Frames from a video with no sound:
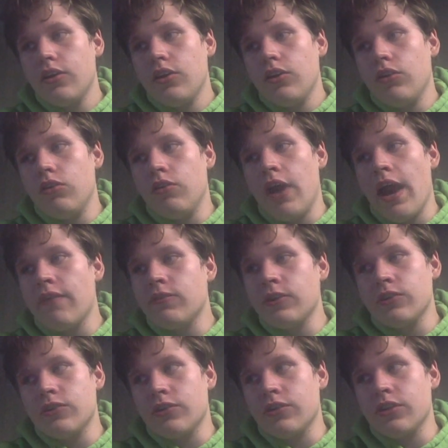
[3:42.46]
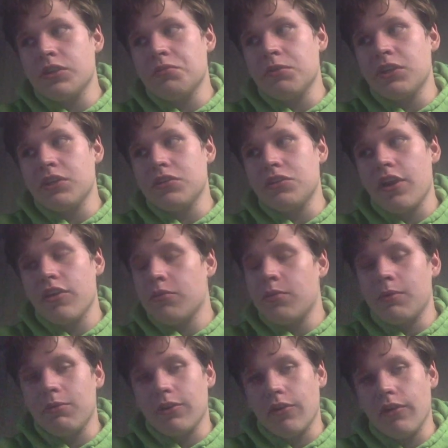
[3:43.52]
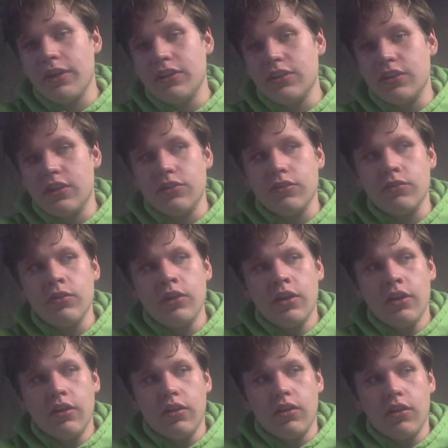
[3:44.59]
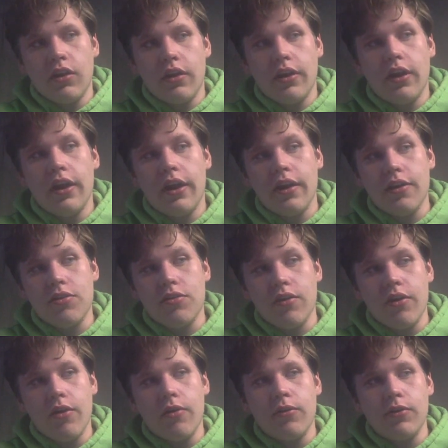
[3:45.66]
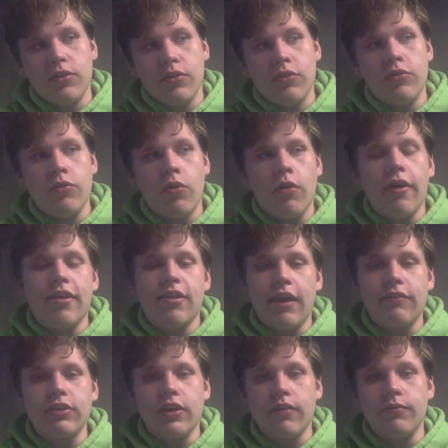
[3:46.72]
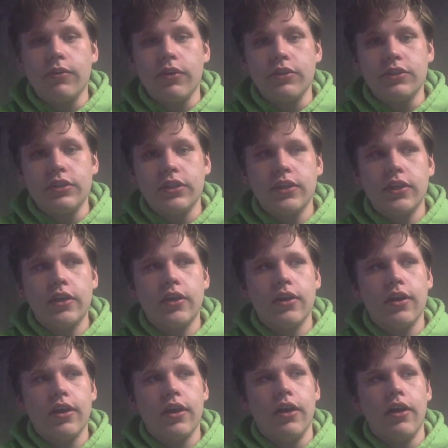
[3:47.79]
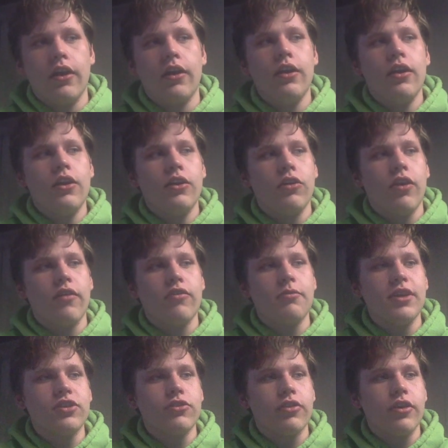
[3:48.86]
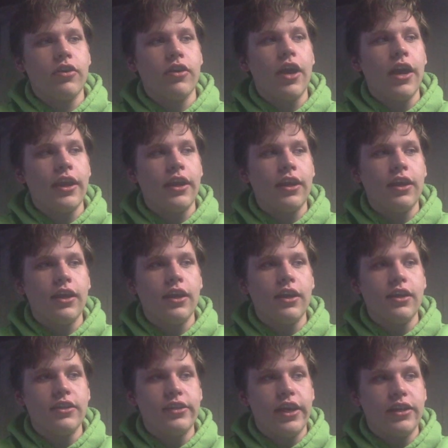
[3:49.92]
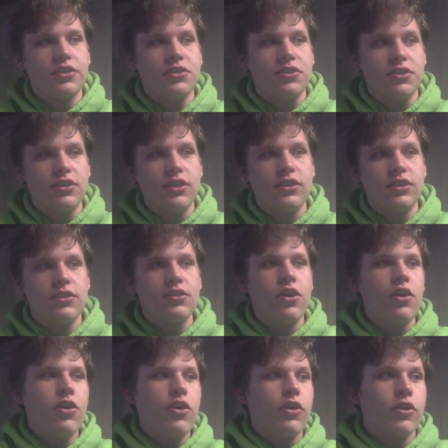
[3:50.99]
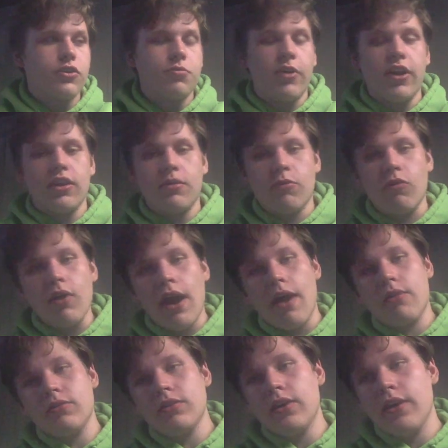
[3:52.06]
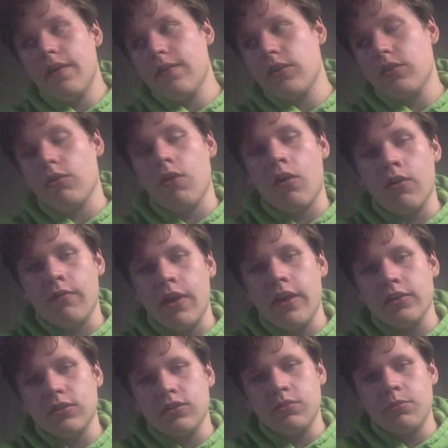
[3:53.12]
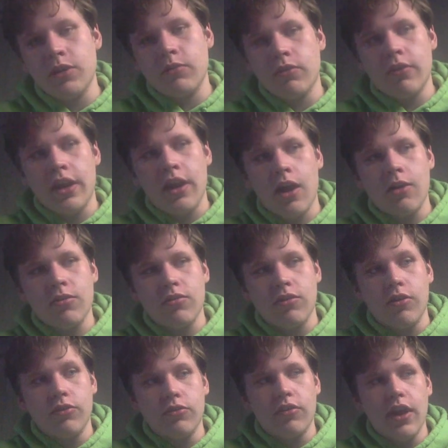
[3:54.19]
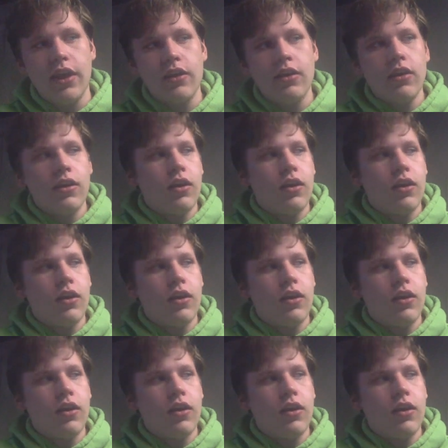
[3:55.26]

You have to ensure this because other people are going to need you. So you always have to come first. You have to make sure that you're not getting any contagious diseases or spreading them around. Coronavirus is a big one right now, so don't do that.